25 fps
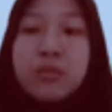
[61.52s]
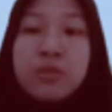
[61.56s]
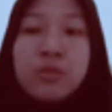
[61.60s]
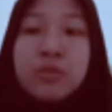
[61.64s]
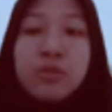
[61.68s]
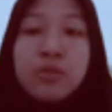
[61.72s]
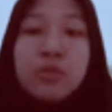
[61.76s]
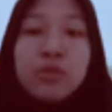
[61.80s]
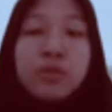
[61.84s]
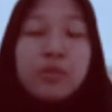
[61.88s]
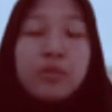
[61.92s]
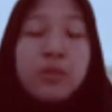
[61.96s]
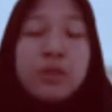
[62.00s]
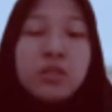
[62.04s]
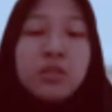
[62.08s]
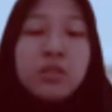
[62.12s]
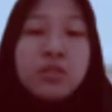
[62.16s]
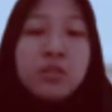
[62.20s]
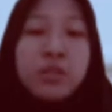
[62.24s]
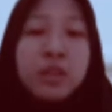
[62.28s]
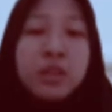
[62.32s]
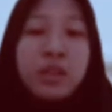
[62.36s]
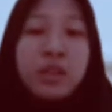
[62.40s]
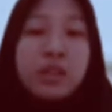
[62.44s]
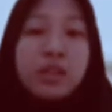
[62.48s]
visual
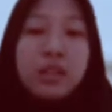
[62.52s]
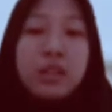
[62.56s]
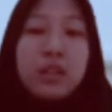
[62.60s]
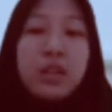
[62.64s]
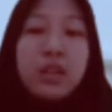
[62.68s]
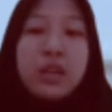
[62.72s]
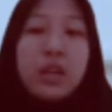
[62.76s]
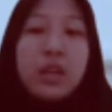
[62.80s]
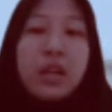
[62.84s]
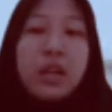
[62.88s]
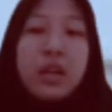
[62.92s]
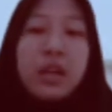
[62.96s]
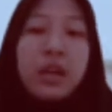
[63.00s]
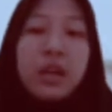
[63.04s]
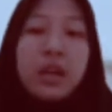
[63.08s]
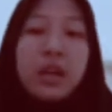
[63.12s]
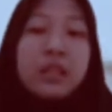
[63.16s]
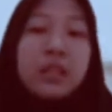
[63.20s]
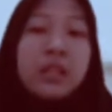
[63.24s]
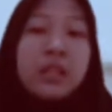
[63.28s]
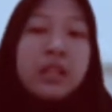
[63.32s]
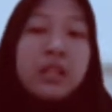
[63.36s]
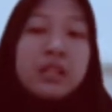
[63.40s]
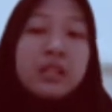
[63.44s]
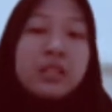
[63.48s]
material,
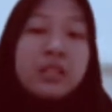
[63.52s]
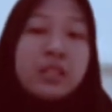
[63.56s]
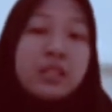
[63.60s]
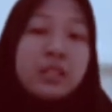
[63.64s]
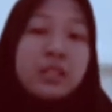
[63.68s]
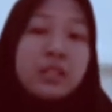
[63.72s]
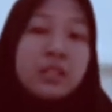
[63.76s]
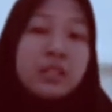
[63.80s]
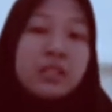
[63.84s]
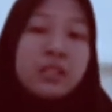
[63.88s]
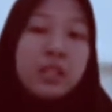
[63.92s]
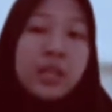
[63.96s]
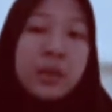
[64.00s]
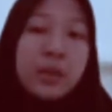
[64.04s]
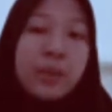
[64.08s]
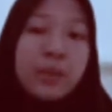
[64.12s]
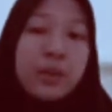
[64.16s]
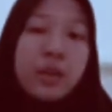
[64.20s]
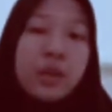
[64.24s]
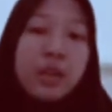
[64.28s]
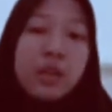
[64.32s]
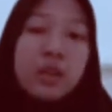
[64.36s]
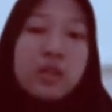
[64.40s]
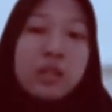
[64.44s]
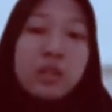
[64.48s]
and last is
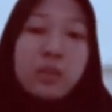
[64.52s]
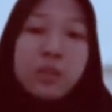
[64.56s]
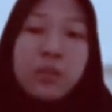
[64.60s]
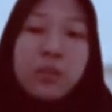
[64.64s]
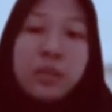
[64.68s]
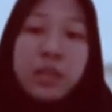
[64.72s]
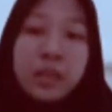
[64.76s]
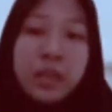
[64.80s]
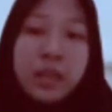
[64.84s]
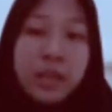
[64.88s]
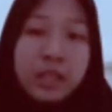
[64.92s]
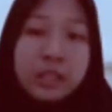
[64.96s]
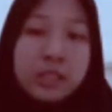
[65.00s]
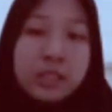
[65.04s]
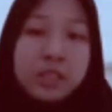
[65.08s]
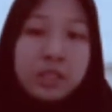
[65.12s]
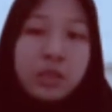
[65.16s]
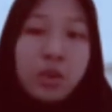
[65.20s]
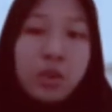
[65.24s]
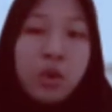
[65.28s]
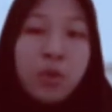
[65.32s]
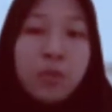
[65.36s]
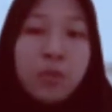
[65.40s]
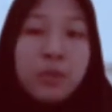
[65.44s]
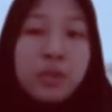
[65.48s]
keeping duplicate
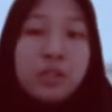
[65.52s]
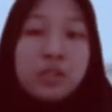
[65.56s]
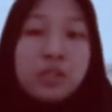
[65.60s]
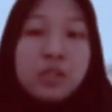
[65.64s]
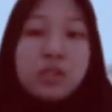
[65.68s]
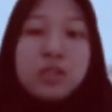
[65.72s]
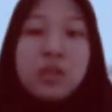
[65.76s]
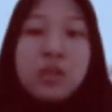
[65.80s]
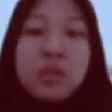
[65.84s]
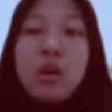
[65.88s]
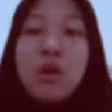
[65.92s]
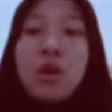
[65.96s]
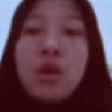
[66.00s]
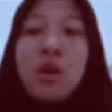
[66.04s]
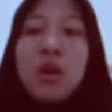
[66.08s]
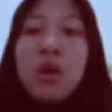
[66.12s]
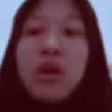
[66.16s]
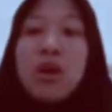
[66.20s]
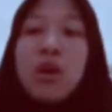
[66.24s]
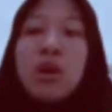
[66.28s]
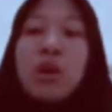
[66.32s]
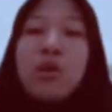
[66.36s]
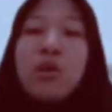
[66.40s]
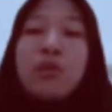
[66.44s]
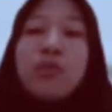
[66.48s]
copies
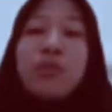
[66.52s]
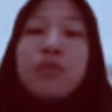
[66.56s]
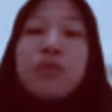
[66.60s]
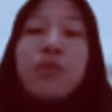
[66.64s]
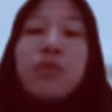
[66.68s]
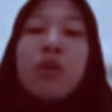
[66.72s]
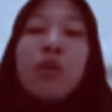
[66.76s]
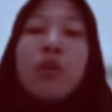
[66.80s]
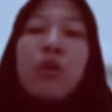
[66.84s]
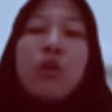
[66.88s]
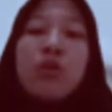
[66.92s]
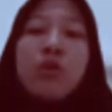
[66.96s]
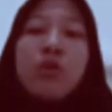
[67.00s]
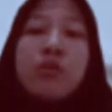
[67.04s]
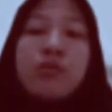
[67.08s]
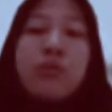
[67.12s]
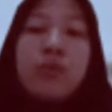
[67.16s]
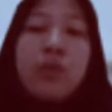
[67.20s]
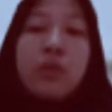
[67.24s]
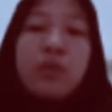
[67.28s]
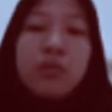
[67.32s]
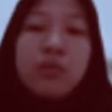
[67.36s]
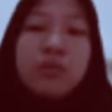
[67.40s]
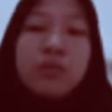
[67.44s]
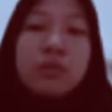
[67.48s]
of all
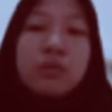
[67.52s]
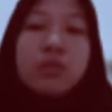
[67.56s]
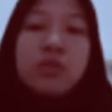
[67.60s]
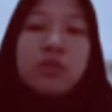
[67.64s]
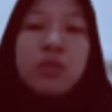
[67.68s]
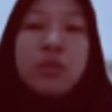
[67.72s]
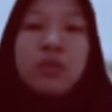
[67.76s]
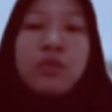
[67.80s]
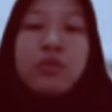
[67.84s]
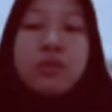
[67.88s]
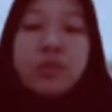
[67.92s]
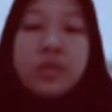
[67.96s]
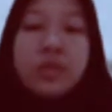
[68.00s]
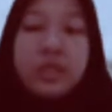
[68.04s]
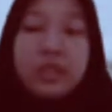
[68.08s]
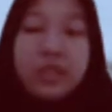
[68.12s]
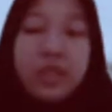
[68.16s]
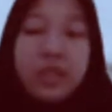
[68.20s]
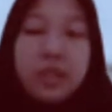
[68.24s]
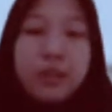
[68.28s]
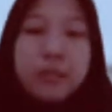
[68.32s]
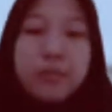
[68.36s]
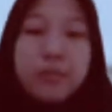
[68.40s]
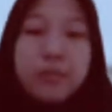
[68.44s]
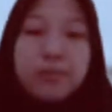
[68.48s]
forms of data.